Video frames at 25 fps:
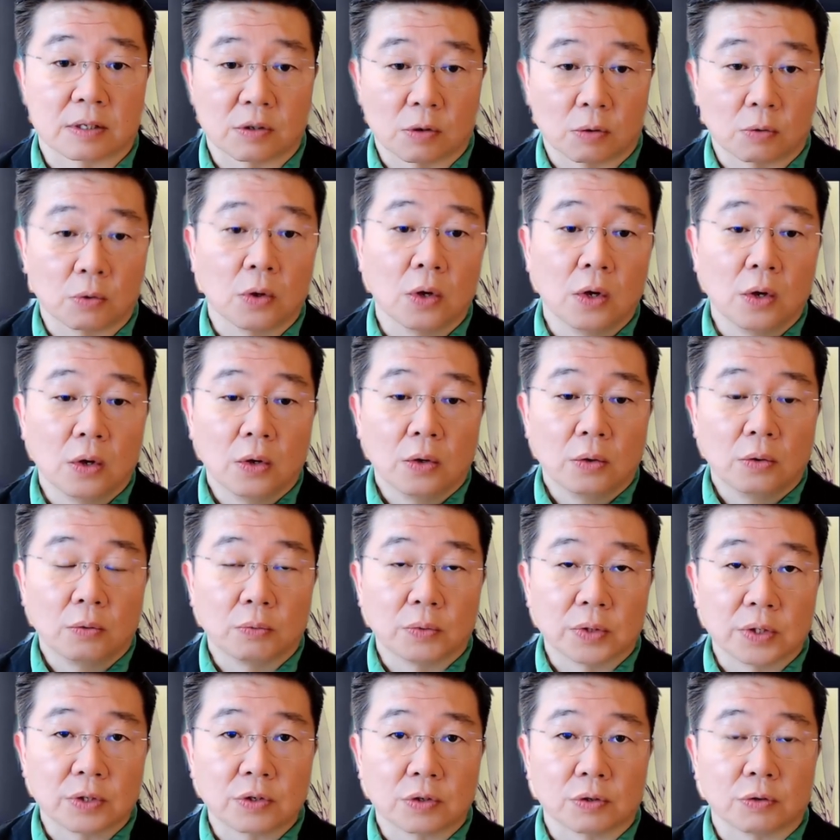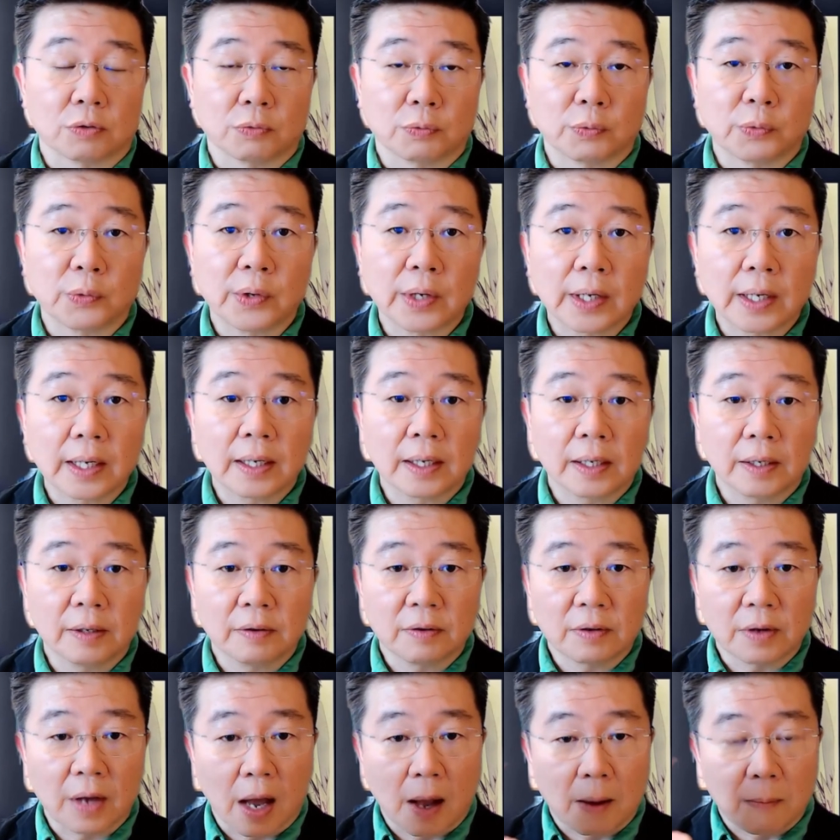So we should really